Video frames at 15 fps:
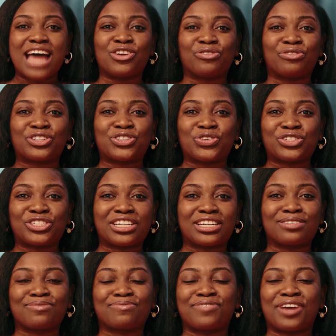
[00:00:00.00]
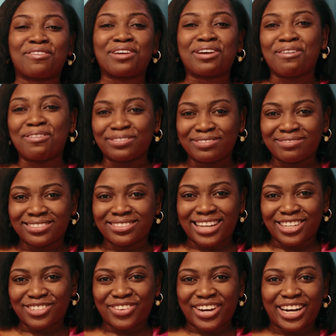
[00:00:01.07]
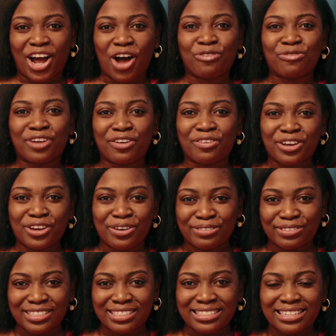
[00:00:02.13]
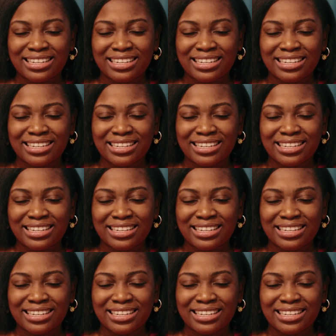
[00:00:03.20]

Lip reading: Nova Scotia's very own, that's right, our very own